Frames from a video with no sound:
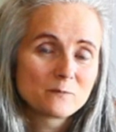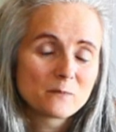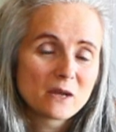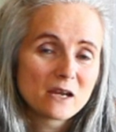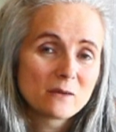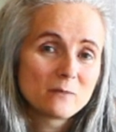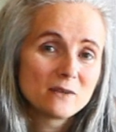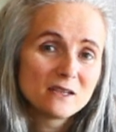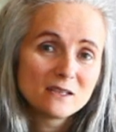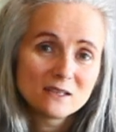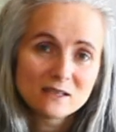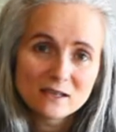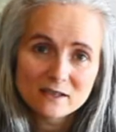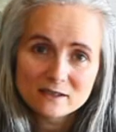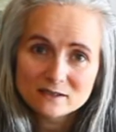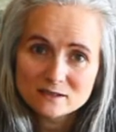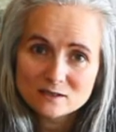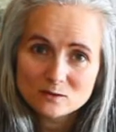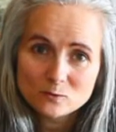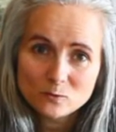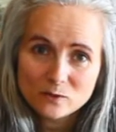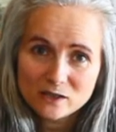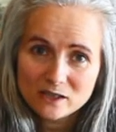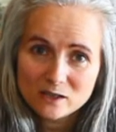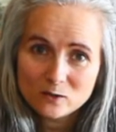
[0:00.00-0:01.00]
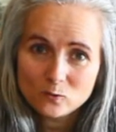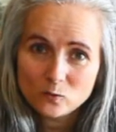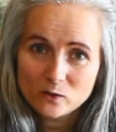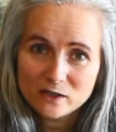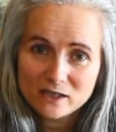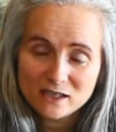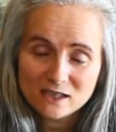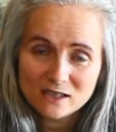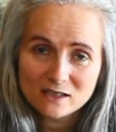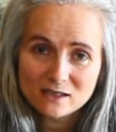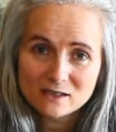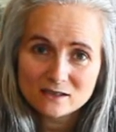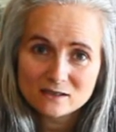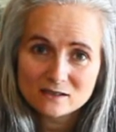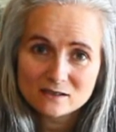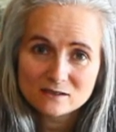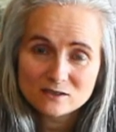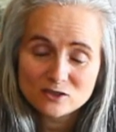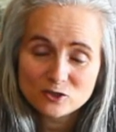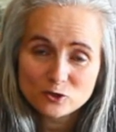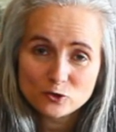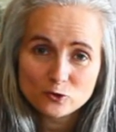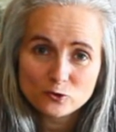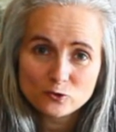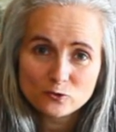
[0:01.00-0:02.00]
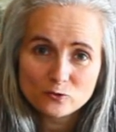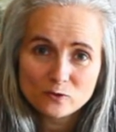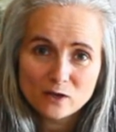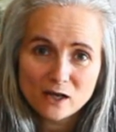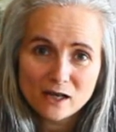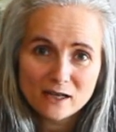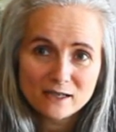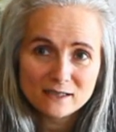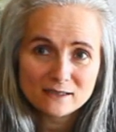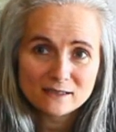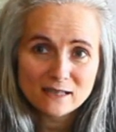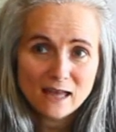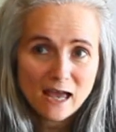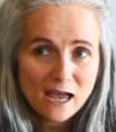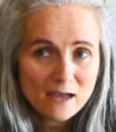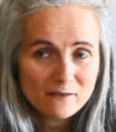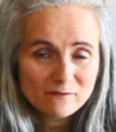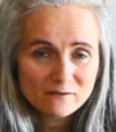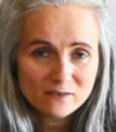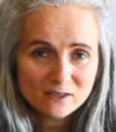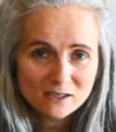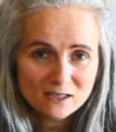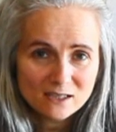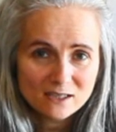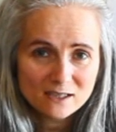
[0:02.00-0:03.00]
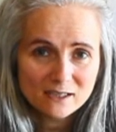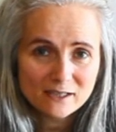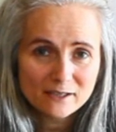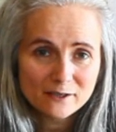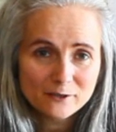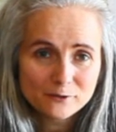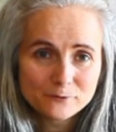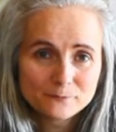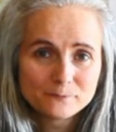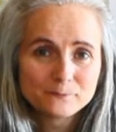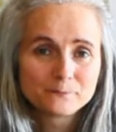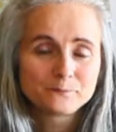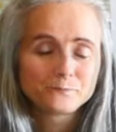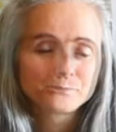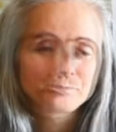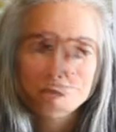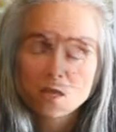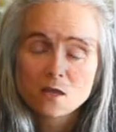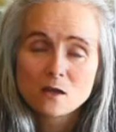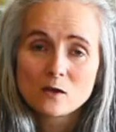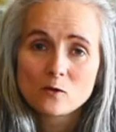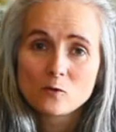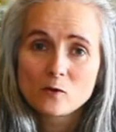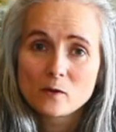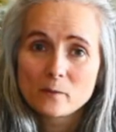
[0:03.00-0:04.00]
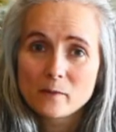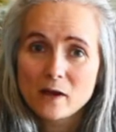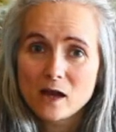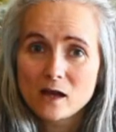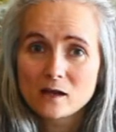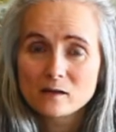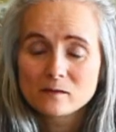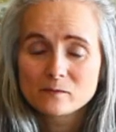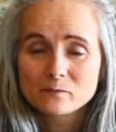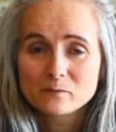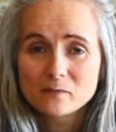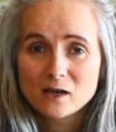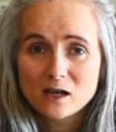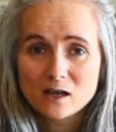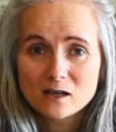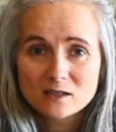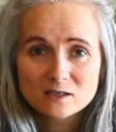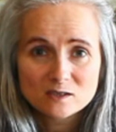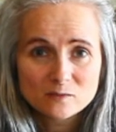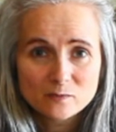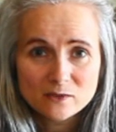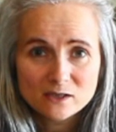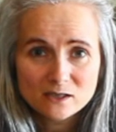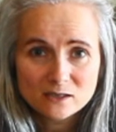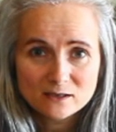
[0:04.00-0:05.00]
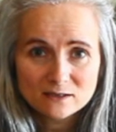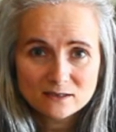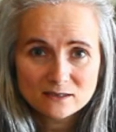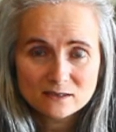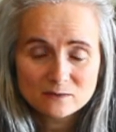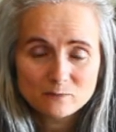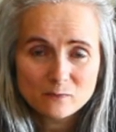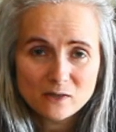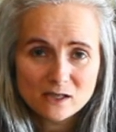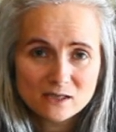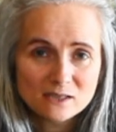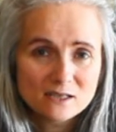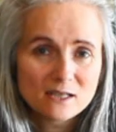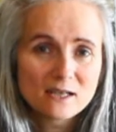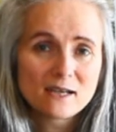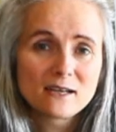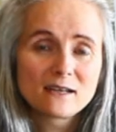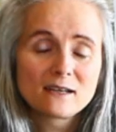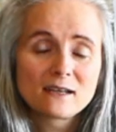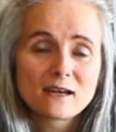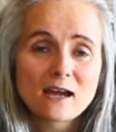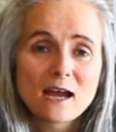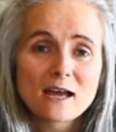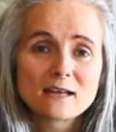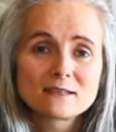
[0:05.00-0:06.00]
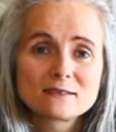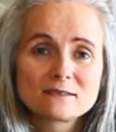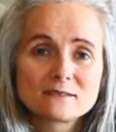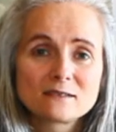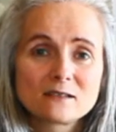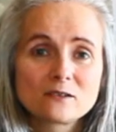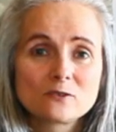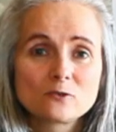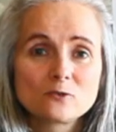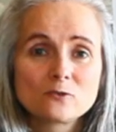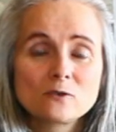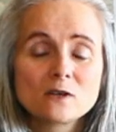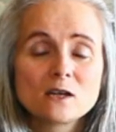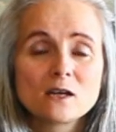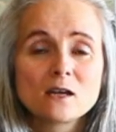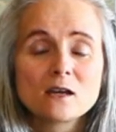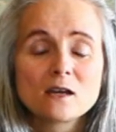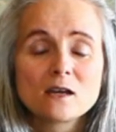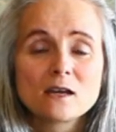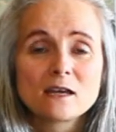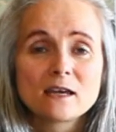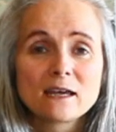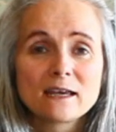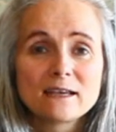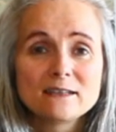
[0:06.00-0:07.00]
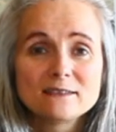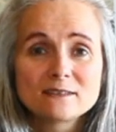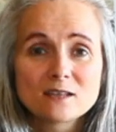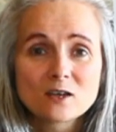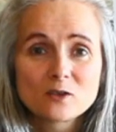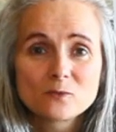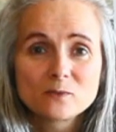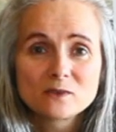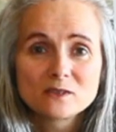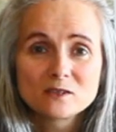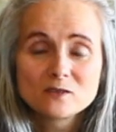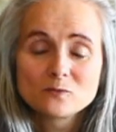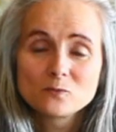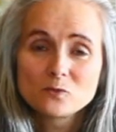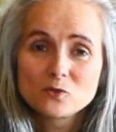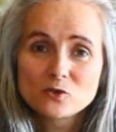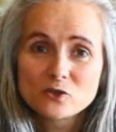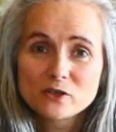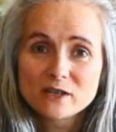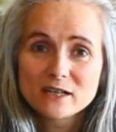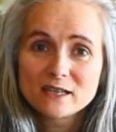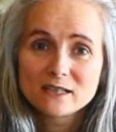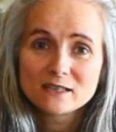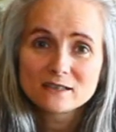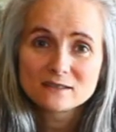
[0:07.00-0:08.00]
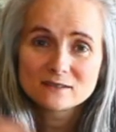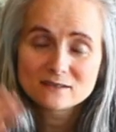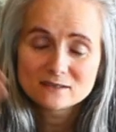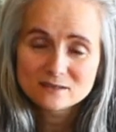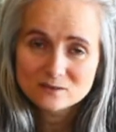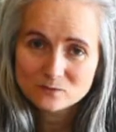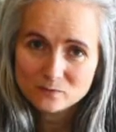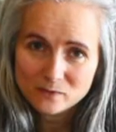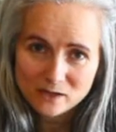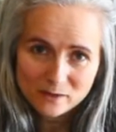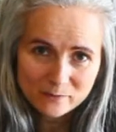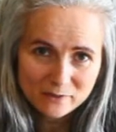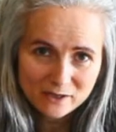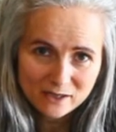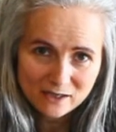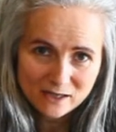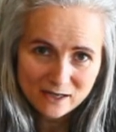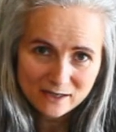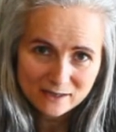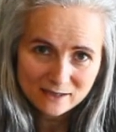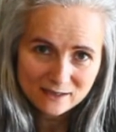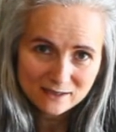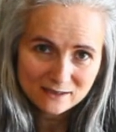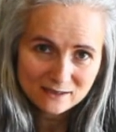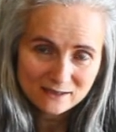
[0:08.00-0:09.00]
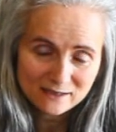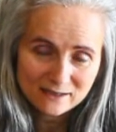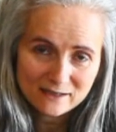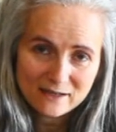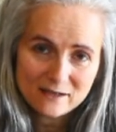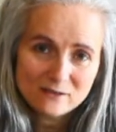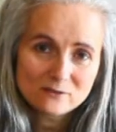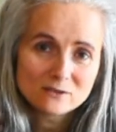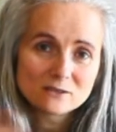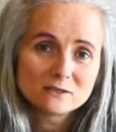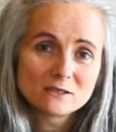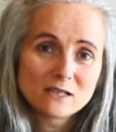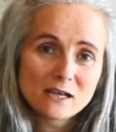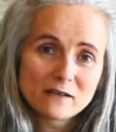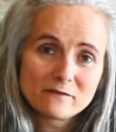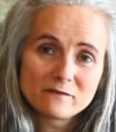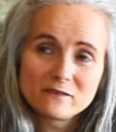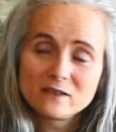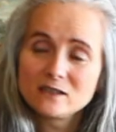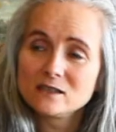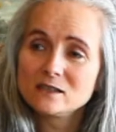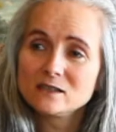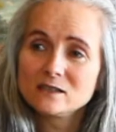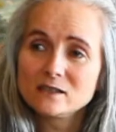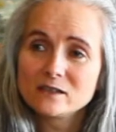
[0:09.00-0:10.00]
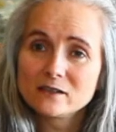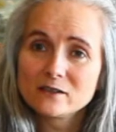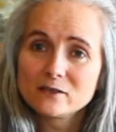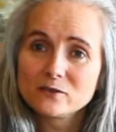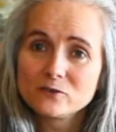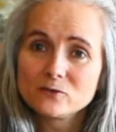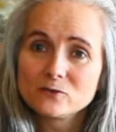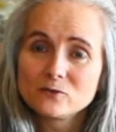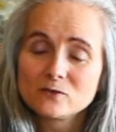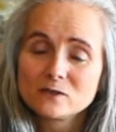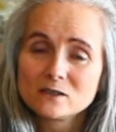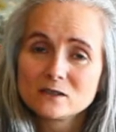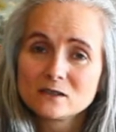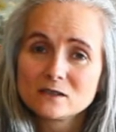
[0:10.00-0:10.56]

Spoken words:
maybe next week we can do a live video. Well, my husband is my tech guy, so he's home in the morning, so maybe I can get out a live video